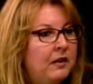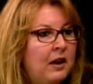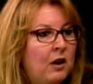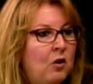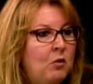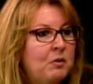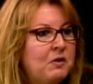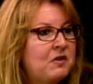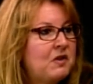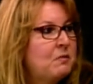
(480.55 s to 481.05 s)
that
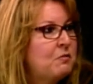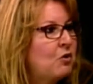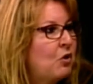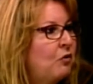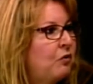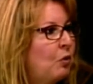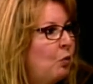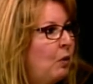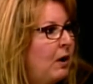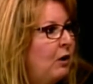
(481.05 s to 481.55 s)
almost seems
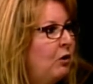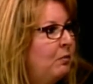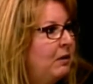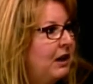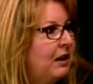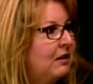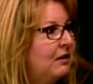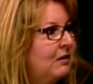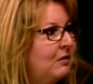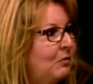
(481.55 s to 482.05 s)

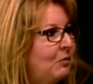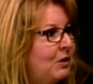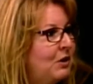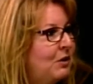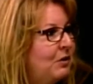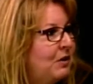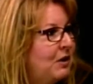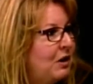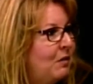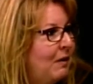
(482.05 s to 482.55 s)
overwhelming when
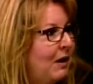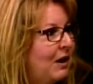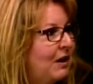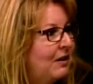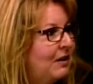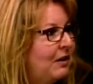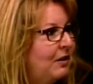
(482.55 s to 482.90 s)
you think about it.